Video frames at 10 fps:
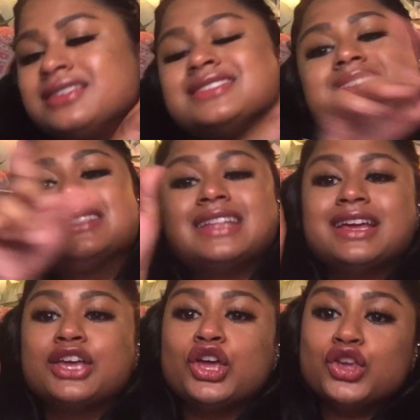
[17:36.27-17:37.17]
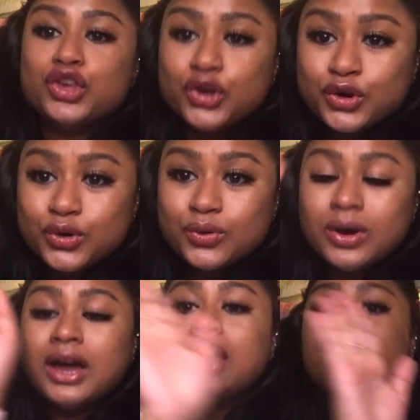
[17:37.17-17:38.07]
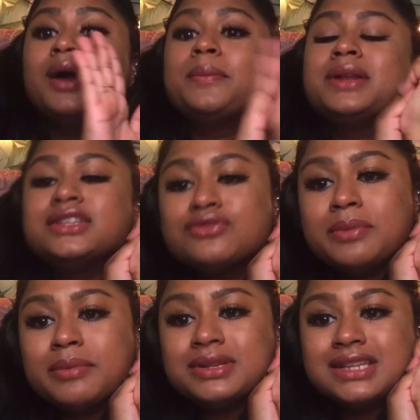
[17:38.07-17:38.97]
just like you. Please remember to